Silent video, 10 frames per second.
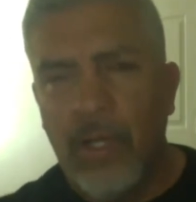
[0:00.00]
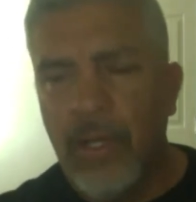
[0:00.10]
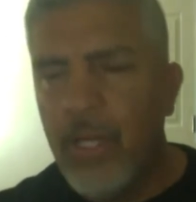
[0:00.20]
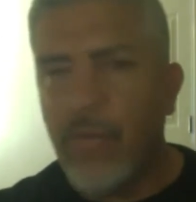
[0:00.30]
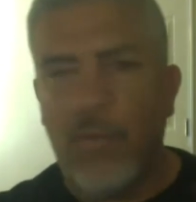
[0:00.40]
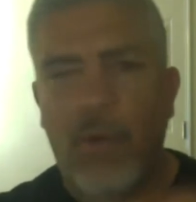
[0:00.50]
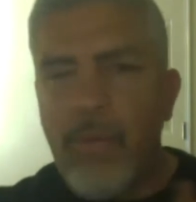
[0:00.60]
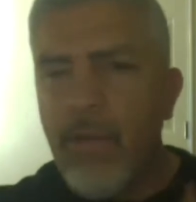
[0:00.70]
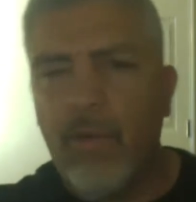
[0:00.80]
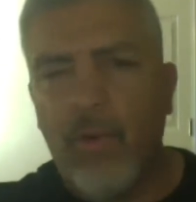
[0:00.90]
They throw
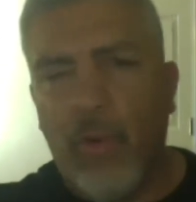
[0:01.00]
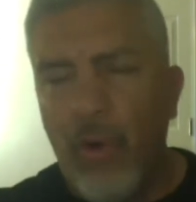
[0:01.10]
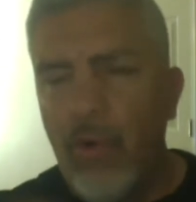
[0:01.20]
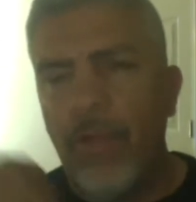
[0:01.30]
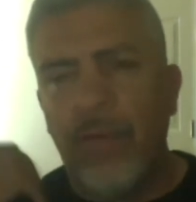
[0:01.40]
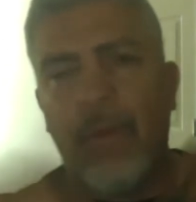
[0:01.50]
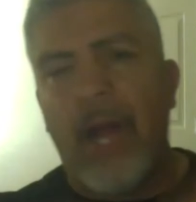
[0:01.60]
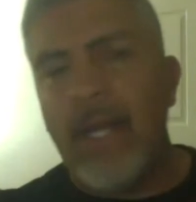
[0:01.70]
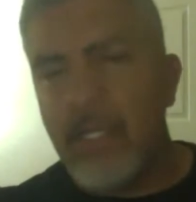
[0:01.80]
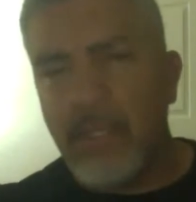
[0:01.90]
on mineral oil on their
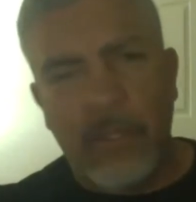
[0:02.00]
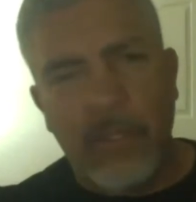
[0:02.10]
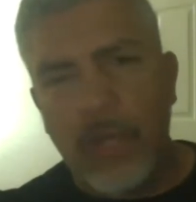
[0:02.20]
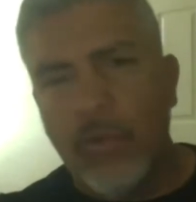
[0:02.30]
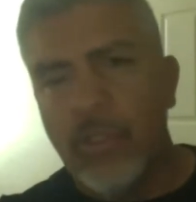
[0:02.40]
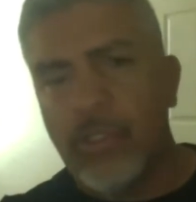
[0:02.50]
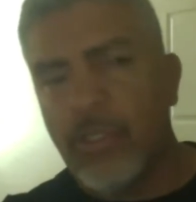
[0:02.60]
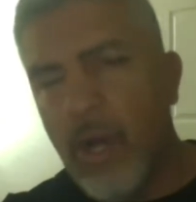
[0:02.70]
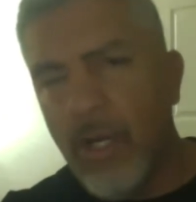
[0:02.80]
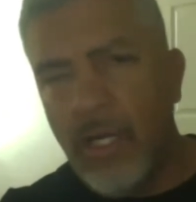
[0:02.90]
bodies. They go in the
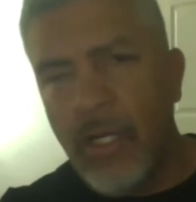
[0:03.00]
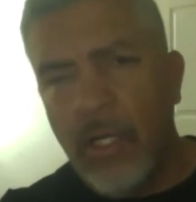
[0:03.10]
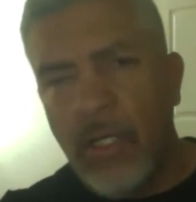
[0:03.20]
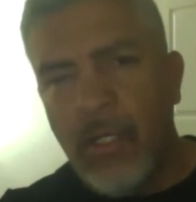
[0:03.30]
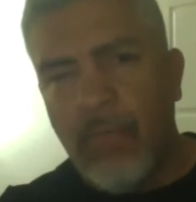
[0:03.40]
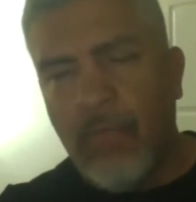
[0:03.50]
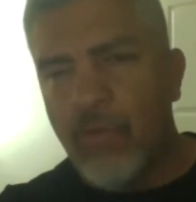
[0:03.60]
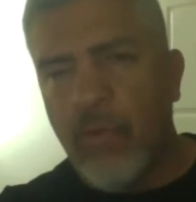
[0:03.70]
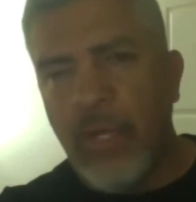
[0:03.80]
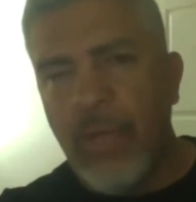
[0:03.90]
sauna for
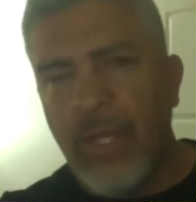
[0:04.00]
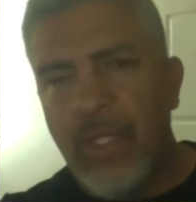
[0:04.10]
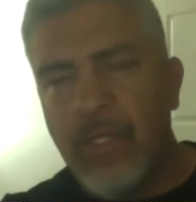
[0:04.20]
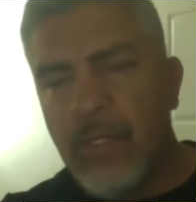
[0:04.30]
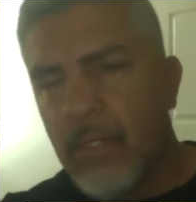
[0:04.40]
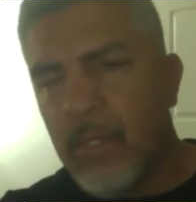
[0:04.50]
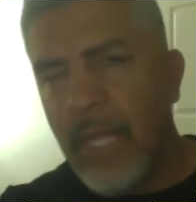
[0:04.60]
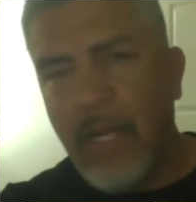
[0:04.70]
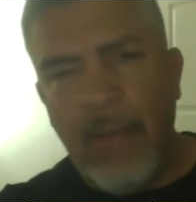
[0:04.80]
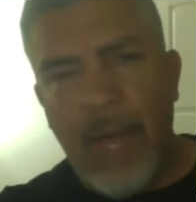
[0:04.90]
20 minutes.
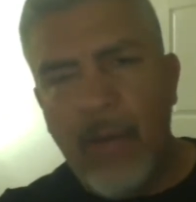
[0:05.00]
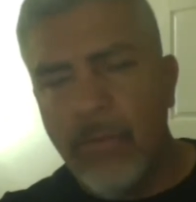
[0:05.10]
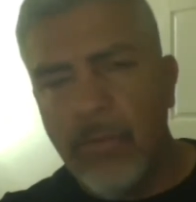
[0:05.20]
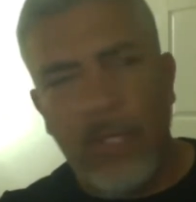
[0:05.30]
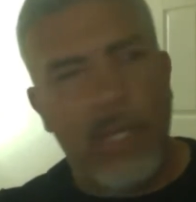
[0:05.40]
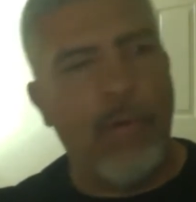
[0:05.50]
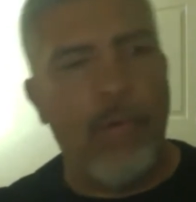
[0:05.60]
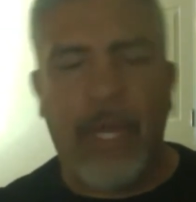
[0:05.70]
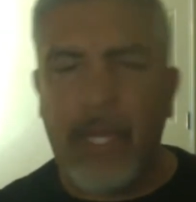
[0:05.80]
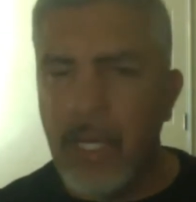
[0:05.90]
They come out. They go
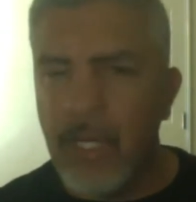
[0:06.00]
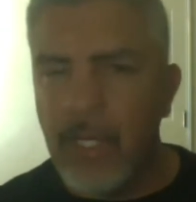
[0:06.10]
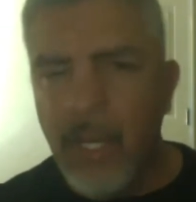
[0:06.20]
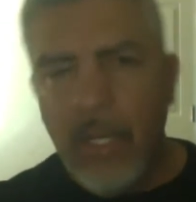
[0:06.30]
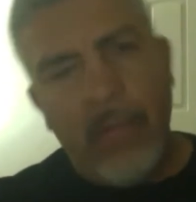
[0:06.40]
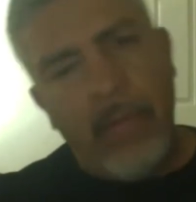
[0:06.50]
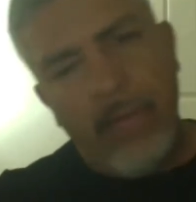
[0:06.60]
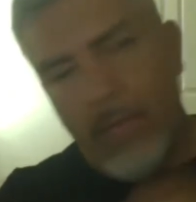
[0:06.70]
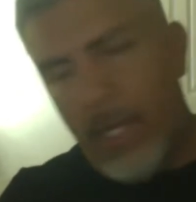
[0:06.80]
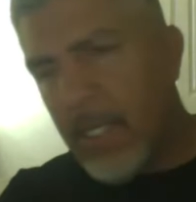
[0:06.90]
back in
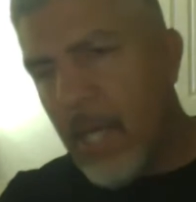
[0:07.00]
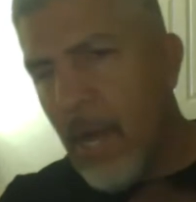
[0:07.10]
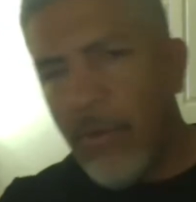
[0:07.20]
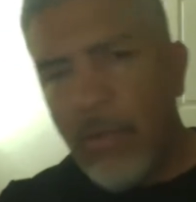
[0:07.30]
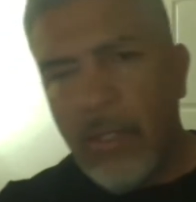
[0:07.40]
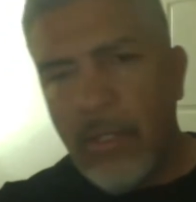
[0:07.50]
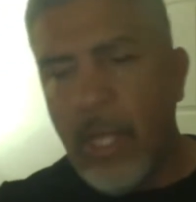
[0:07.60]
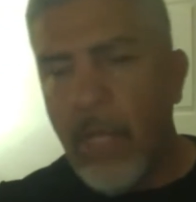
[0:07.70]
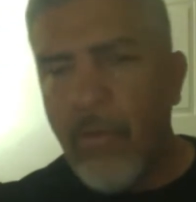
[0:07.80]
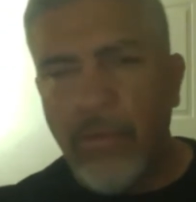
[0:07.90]
and out.
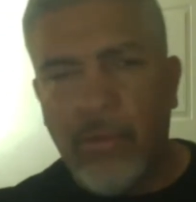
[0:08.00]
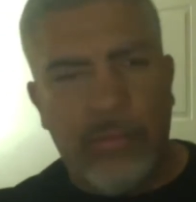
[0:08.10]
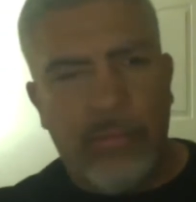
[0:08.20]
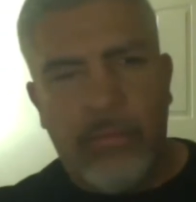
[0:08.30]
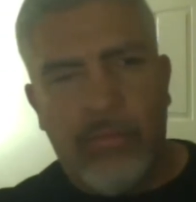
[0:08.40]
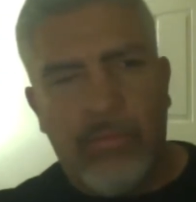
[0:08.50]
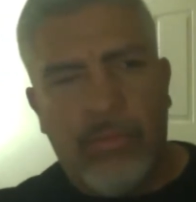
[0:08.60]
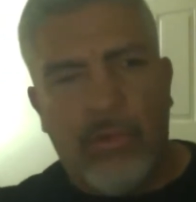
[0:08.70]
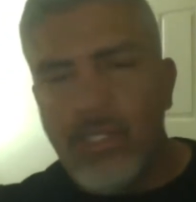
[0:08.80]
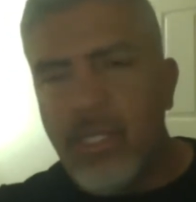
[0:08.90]
They lose
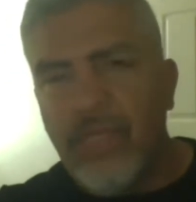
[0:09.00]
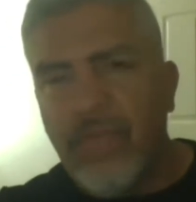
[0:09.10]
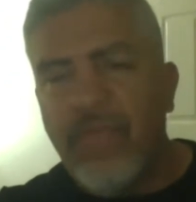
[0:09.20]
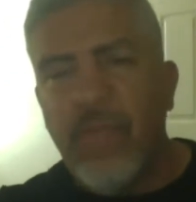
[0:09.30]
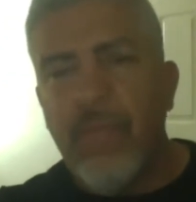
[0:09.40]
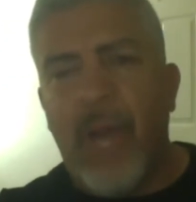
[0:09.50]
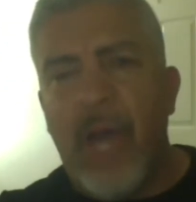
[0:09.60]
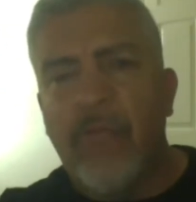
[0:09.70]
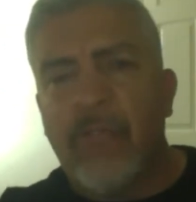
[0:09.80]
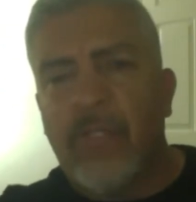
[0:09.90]
13, 15
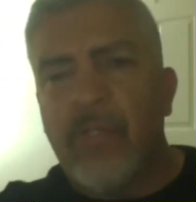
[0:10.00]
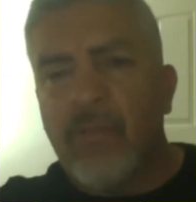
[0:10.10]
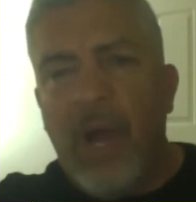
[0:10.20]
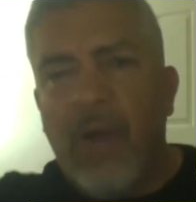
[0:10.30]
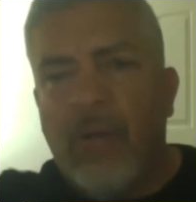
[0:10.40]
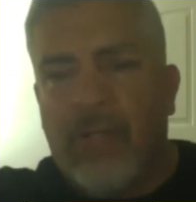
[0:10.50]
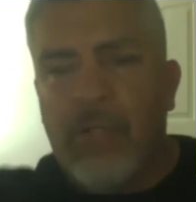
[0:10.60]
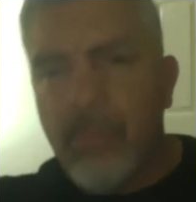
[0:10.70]
pounds in 2 hours.